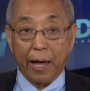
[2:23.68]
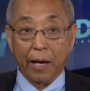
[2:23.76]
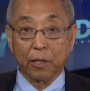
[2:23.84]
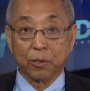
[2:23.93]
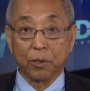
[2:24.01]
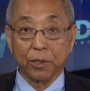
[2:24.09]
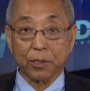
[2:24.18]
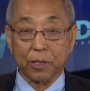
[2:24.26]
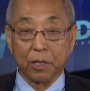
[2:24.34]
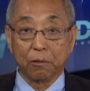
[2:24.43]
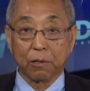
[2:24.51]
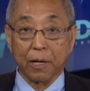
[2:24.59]
actually
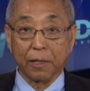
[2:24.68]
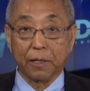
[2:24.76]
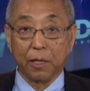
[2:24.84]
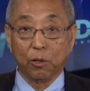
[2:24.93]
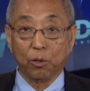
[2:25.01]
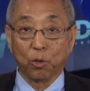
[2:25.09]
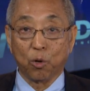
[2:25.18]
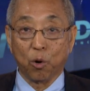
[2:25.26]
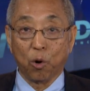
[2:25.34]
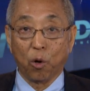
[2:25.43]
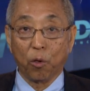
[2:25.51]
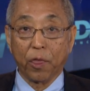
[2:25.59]
still continue
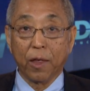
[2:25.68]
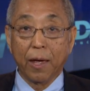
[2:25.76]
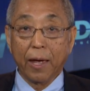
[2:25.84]
growth